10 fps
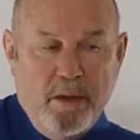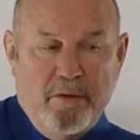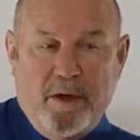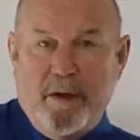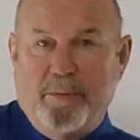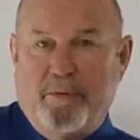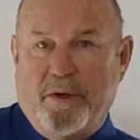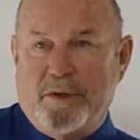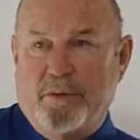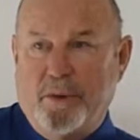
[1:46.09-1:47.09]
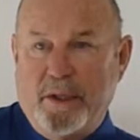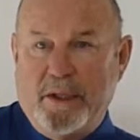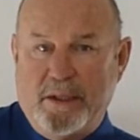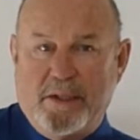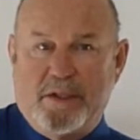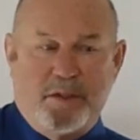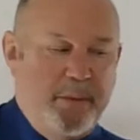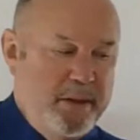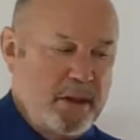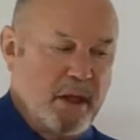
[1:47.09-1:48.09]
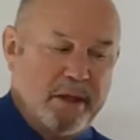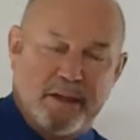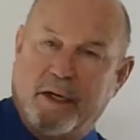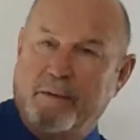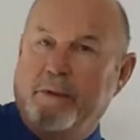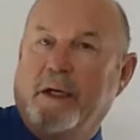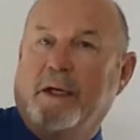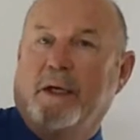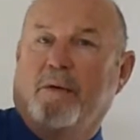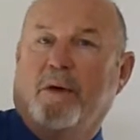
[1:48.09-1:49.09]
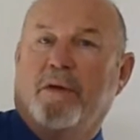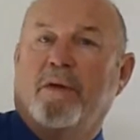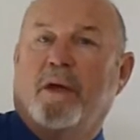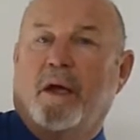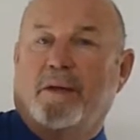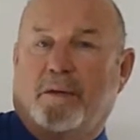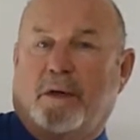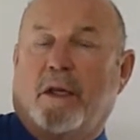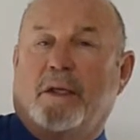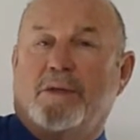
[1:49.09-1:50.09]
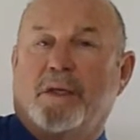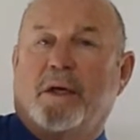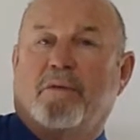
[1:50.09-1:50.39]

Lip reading: The veterinary profession really doesn't spend a lot of time dealing with neurology,